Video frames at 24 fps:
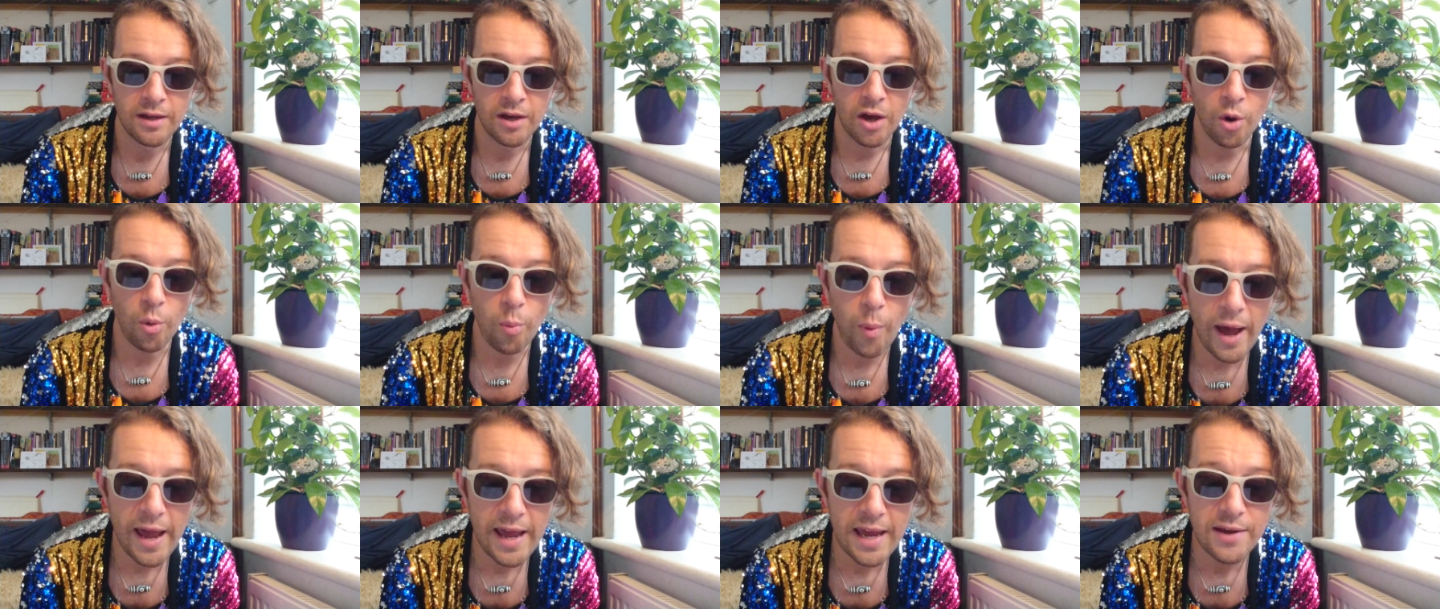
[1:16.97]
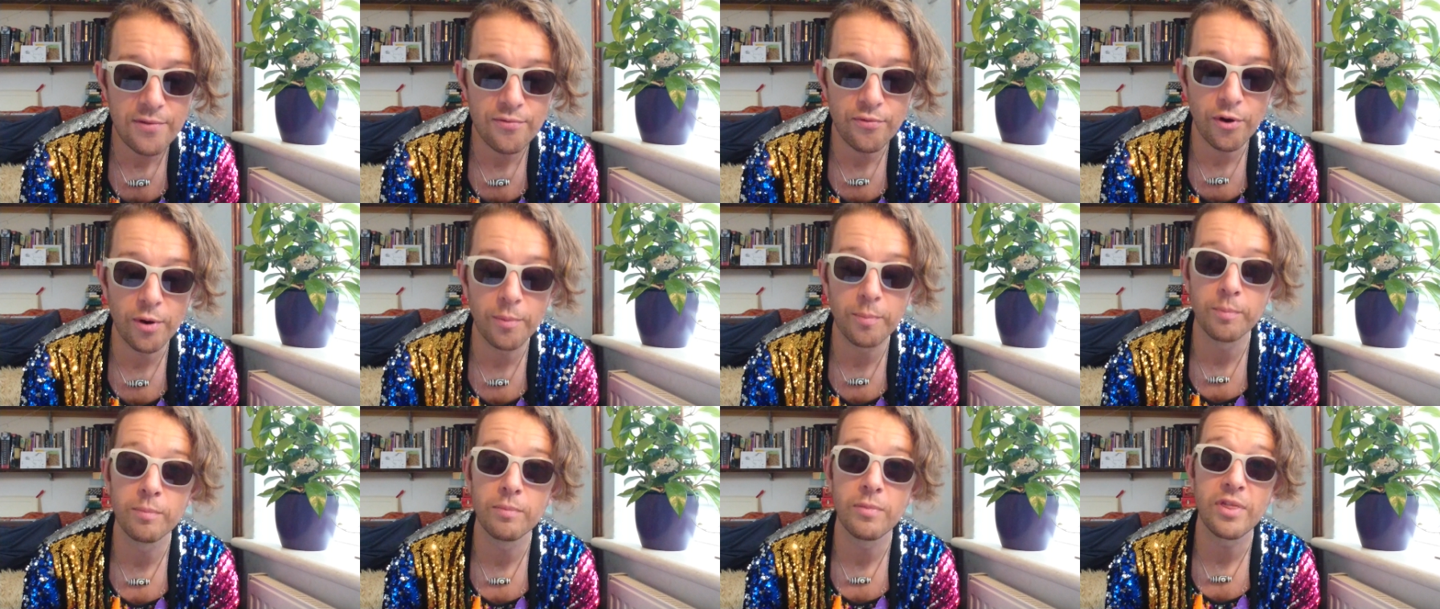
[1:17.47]
away
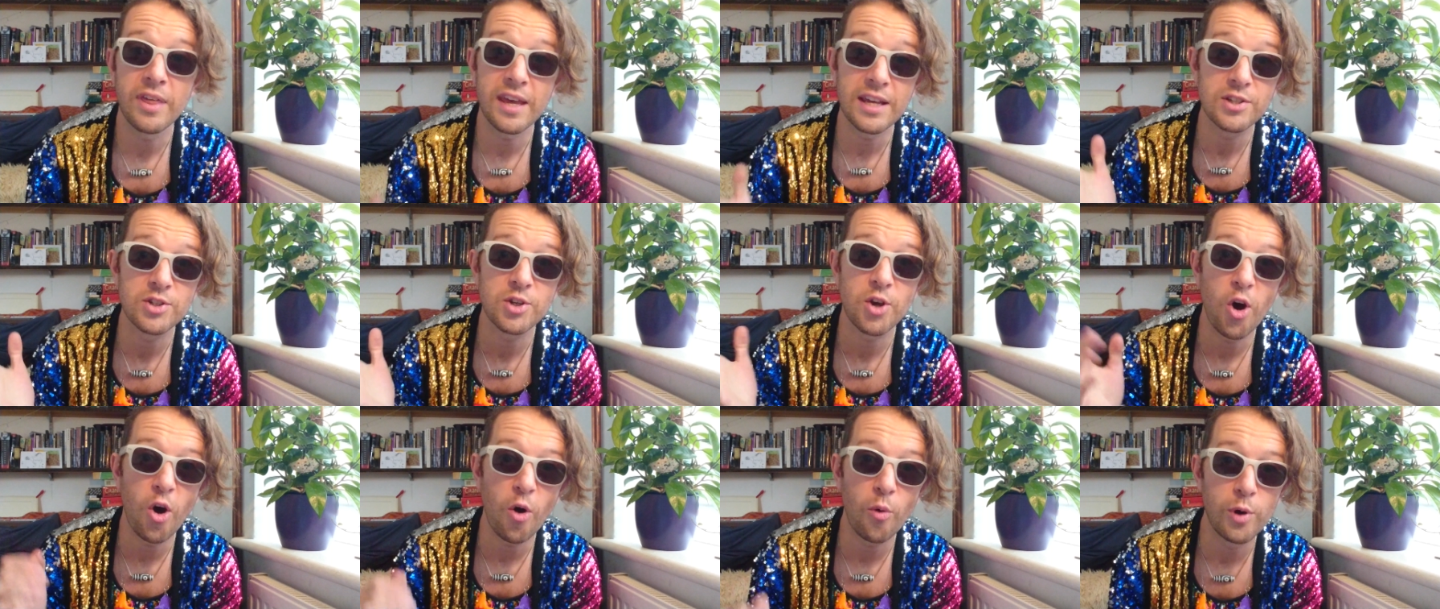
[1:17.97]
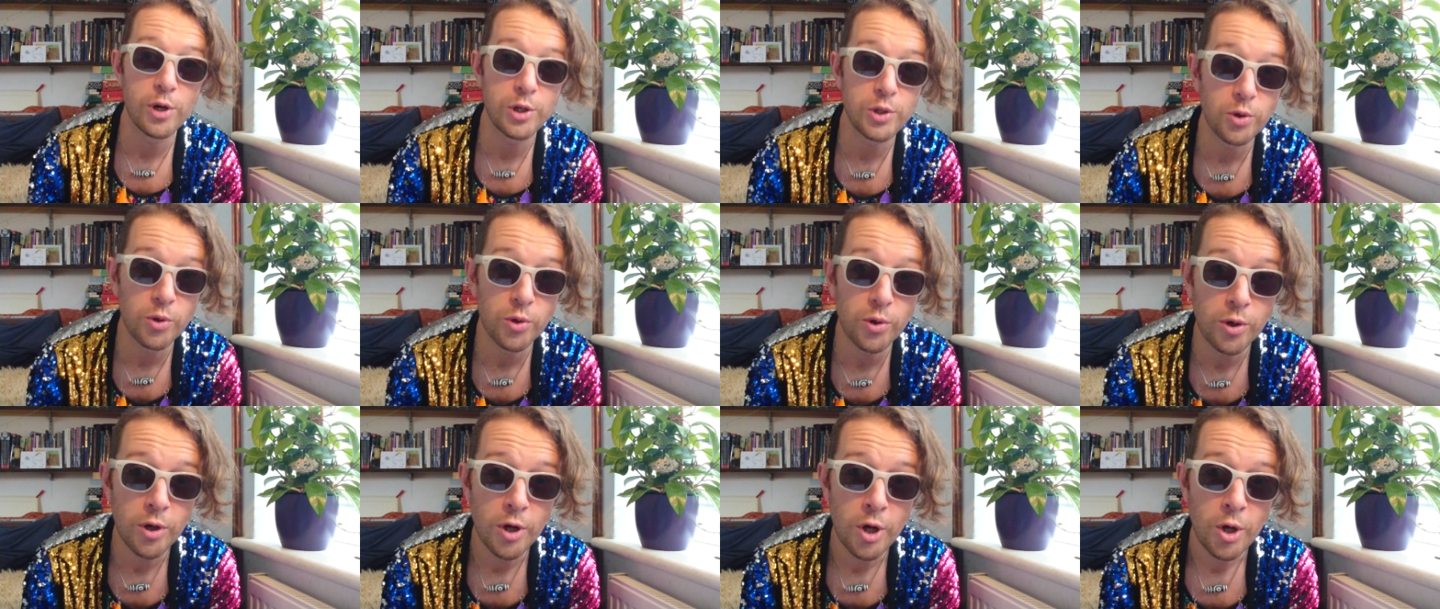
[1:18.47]
from this
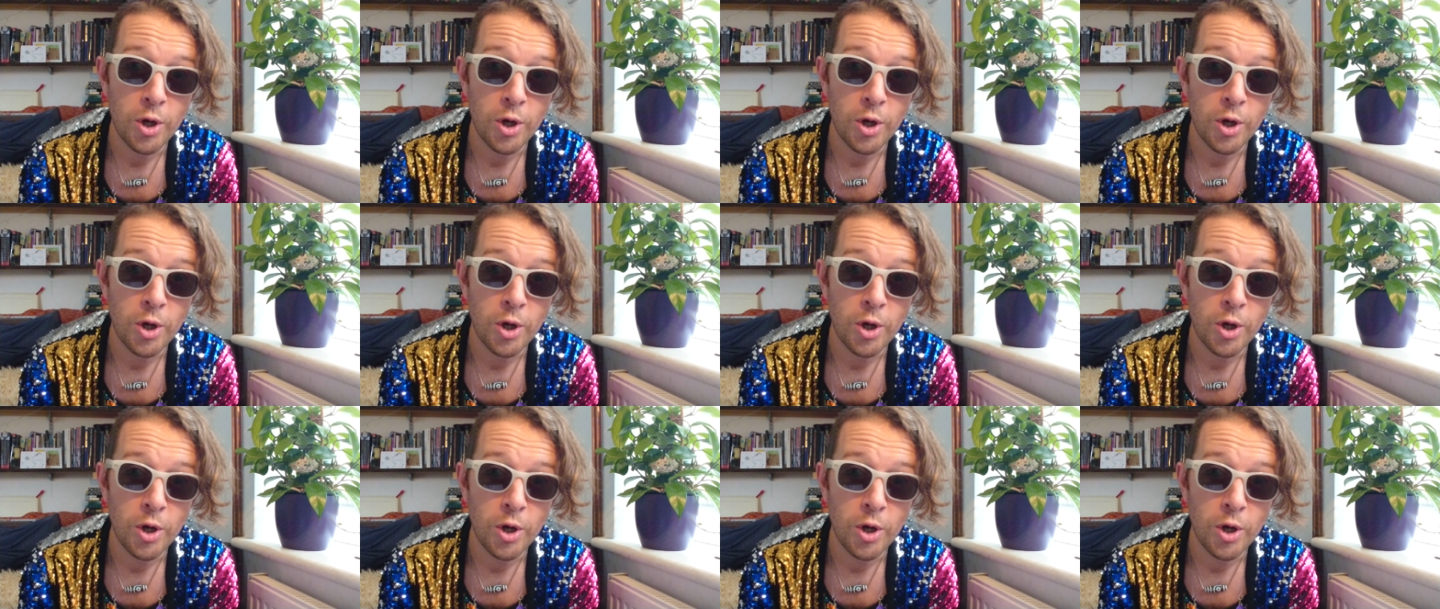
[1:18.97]
corridor